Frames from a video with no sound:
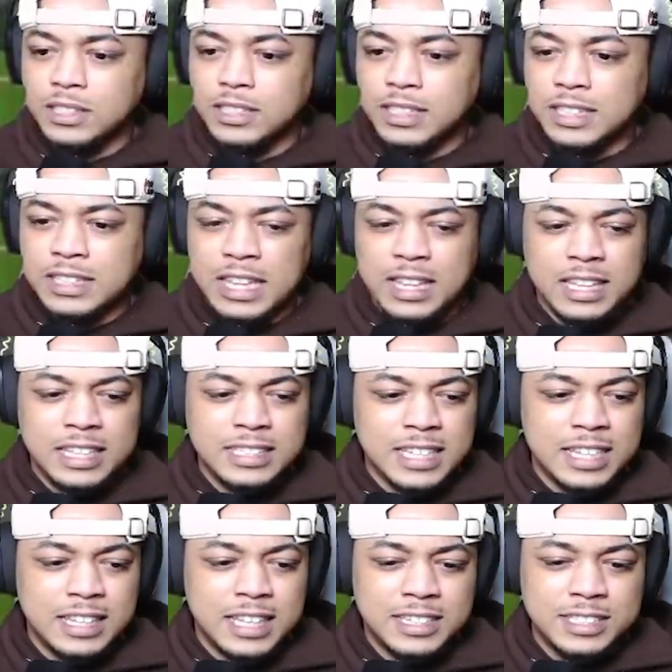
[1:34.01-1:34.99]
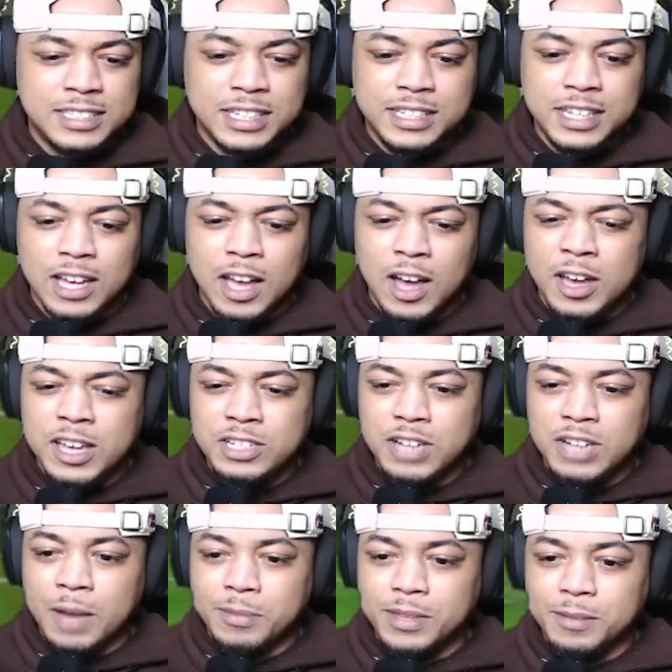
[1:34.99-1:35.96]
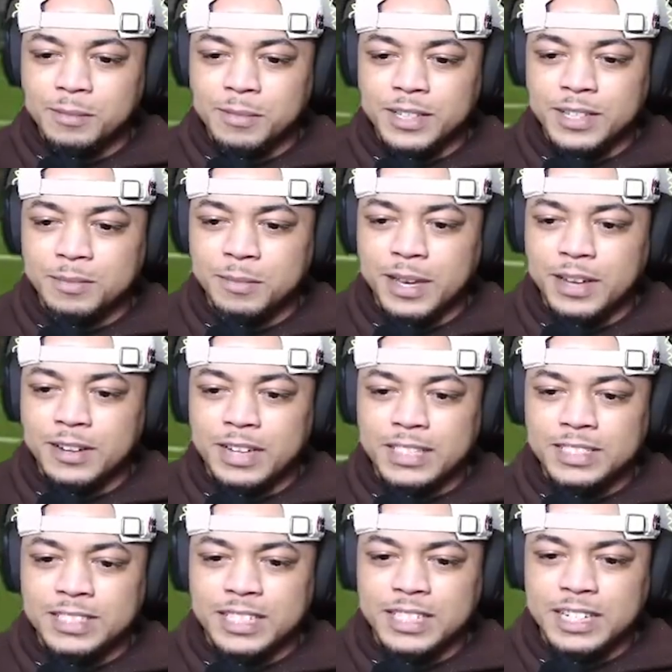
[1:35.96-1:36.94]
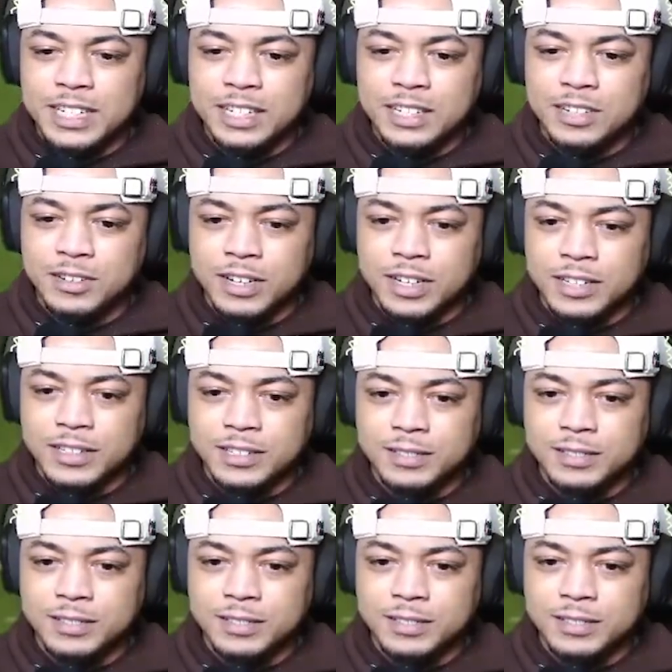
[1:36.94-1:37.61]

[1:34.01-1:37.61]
I think that's just a dig. Oh, he dropped it, but it don't matter. That's just a dig, correct?